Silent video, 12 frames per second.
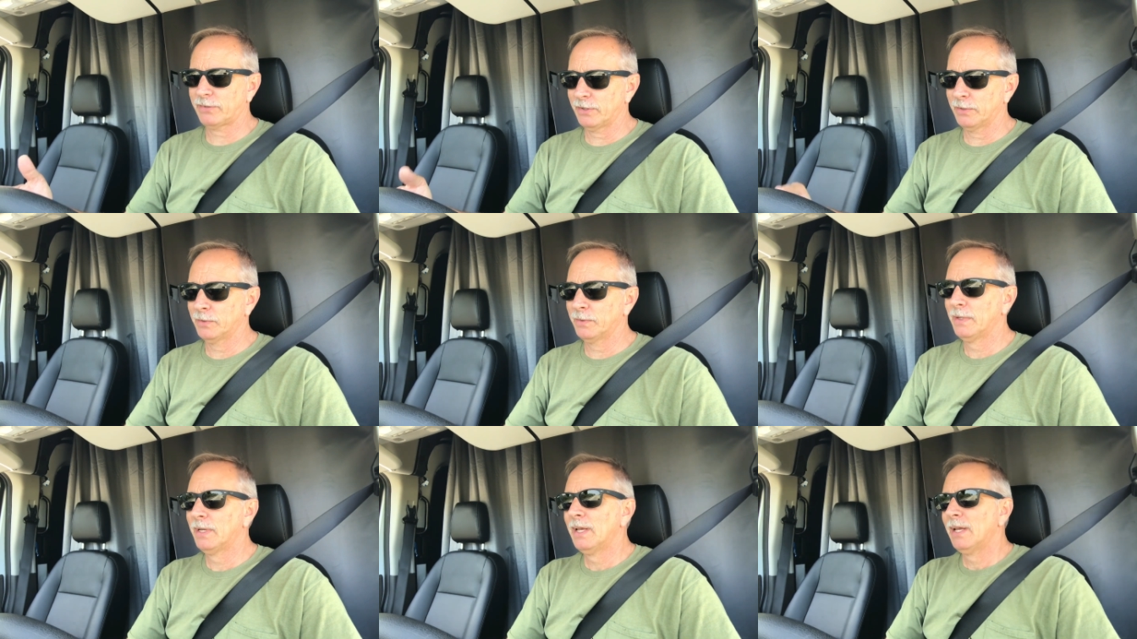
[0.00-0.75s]
So
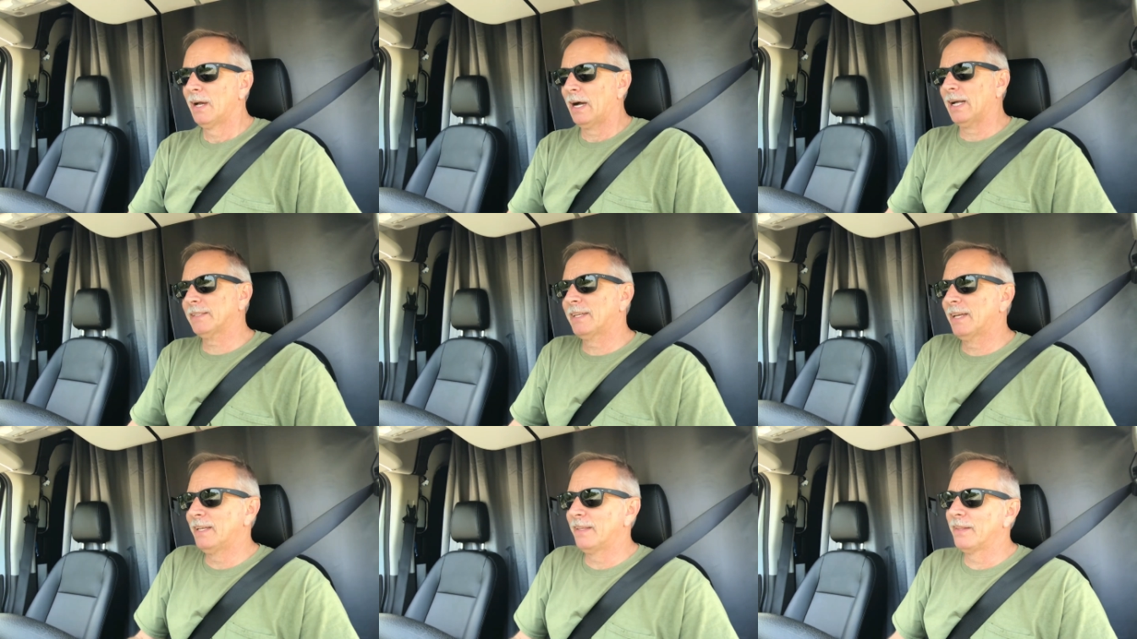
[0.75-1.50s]
I'll
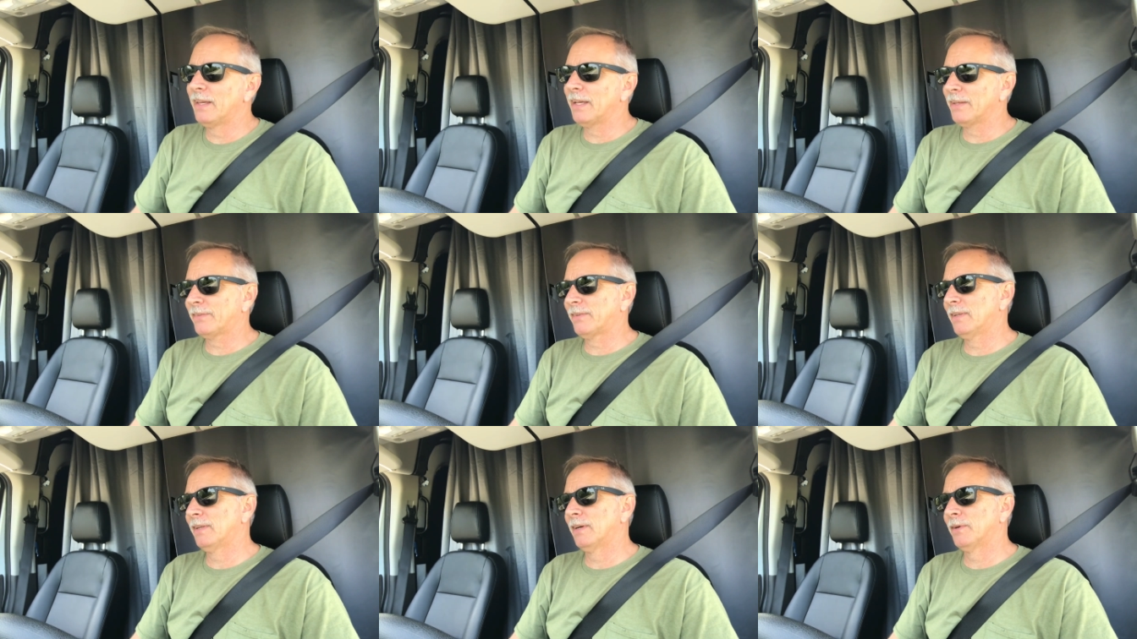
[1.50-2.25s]
tell you this,
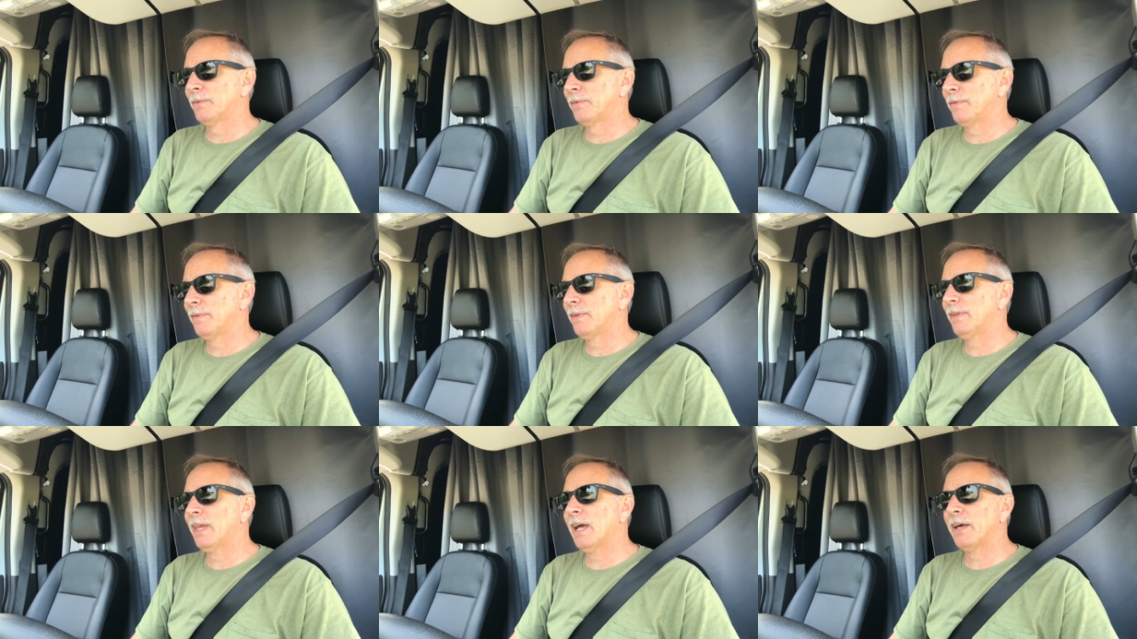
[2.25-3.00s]
you know,
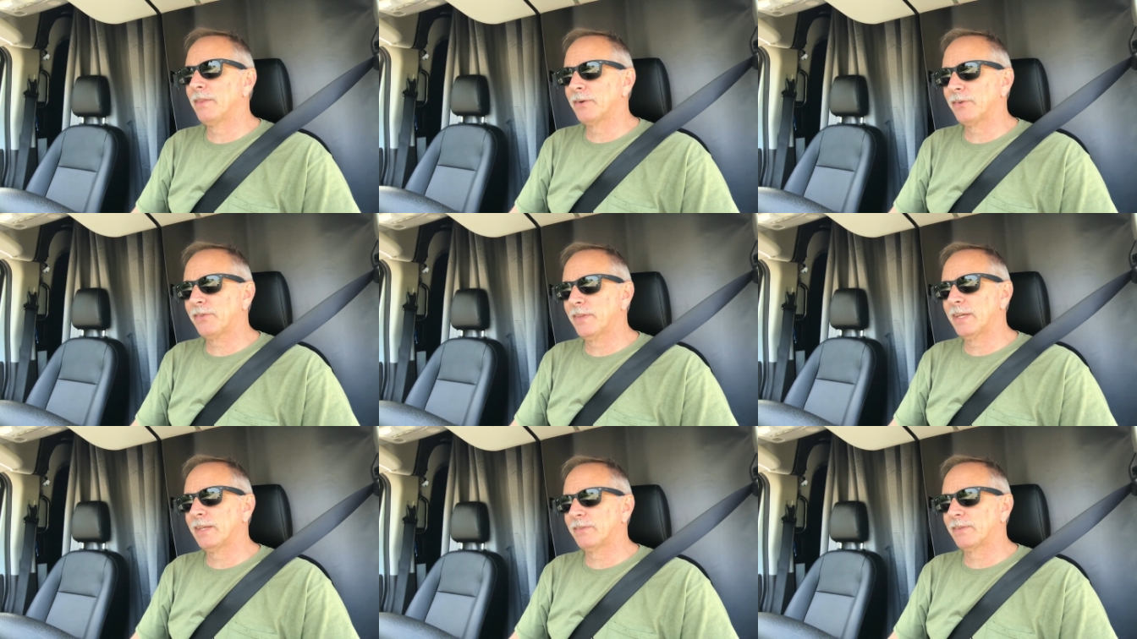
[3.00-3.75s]
yeah, there's
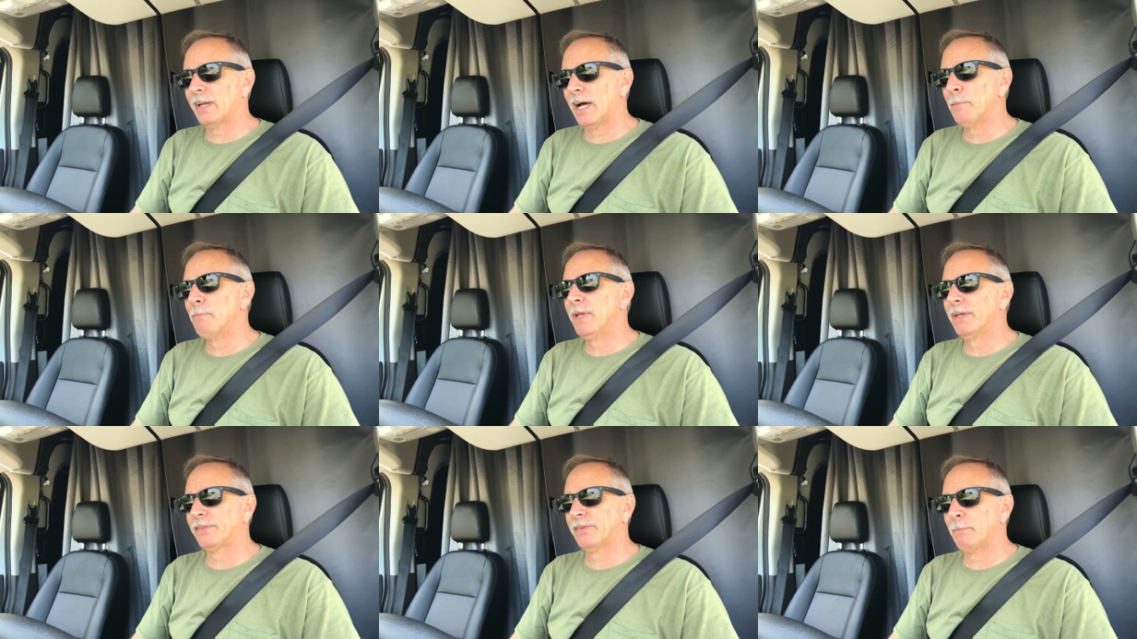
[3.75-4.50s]
things that I
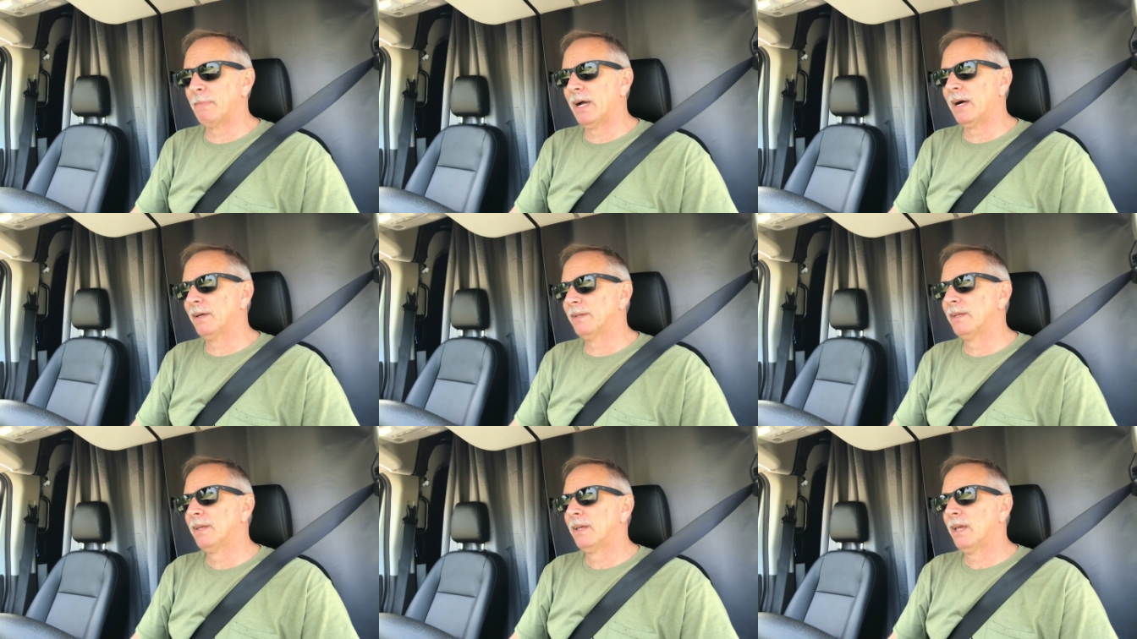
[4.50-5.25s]
miss about,
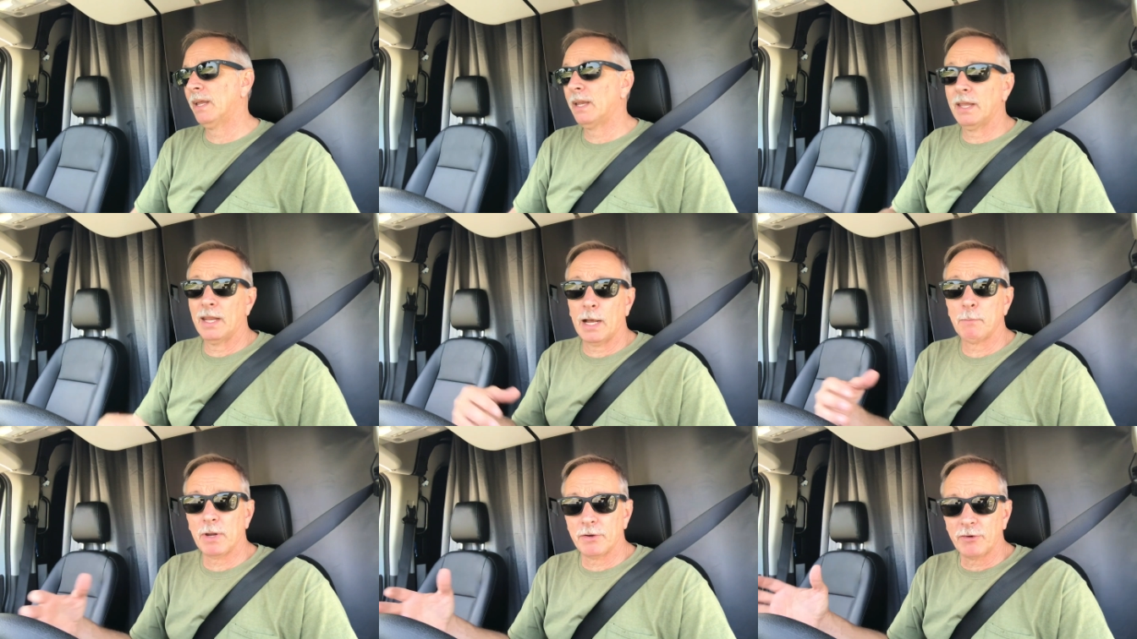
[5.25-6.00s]
and
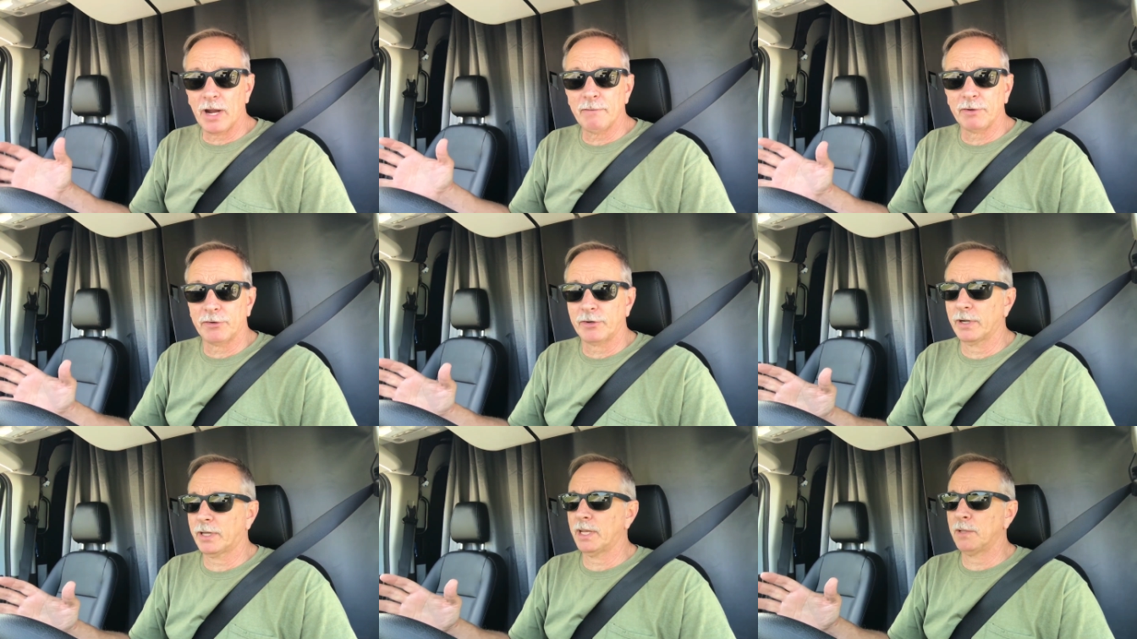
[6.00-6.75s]
I'm not driving
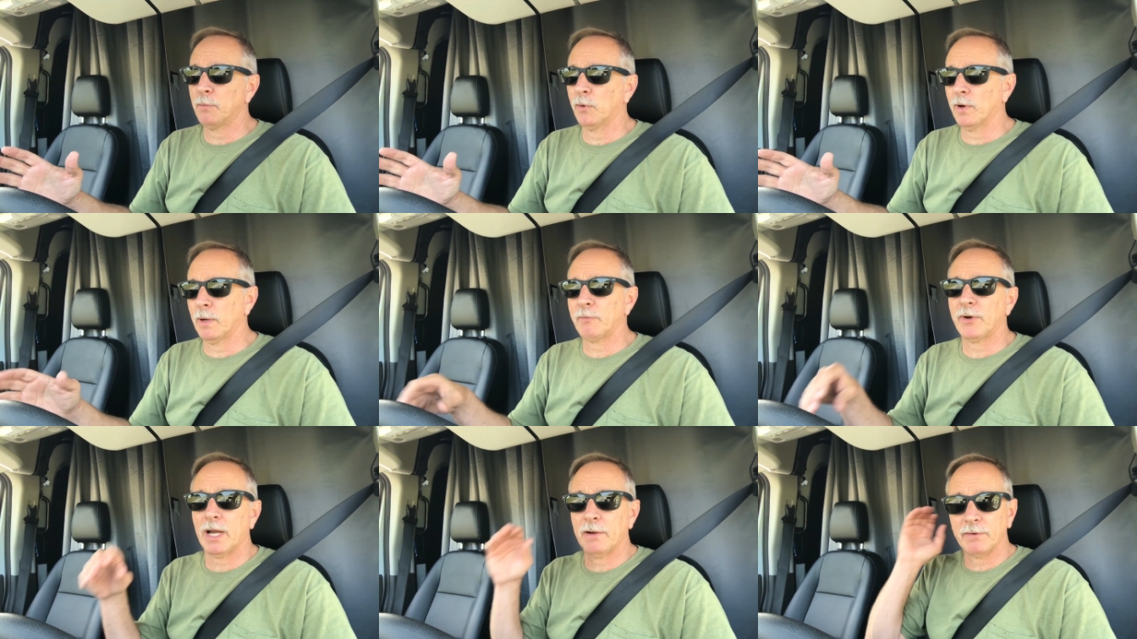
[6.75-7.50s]
truck anymore. I'm
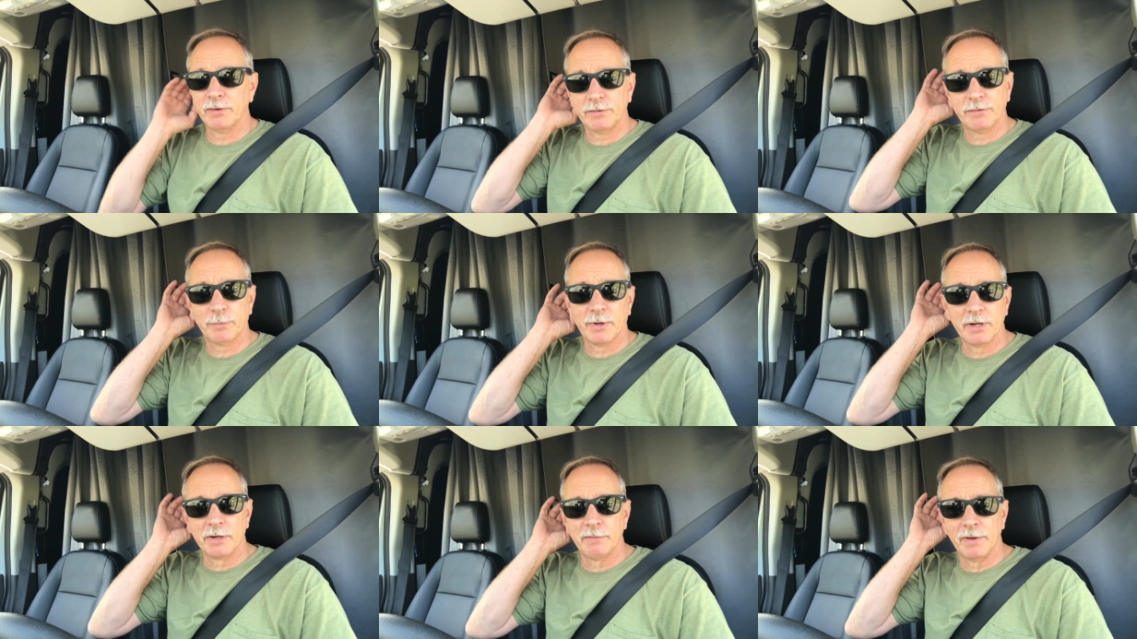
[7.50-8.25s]
driving a
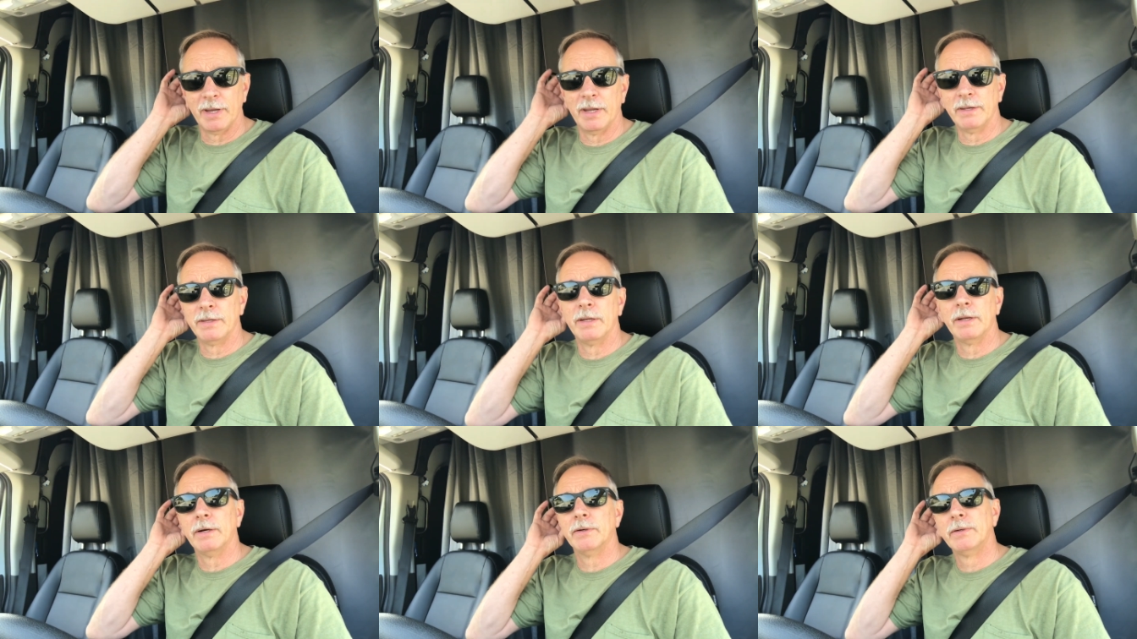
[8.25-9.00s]
Sprinter van, you
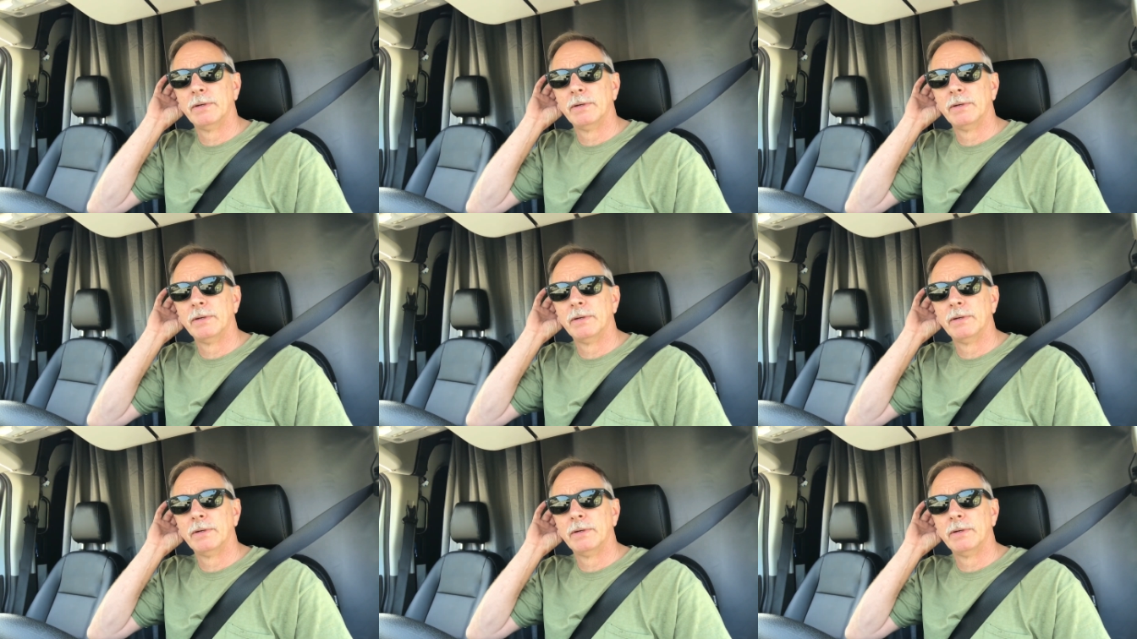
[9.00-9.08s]
know,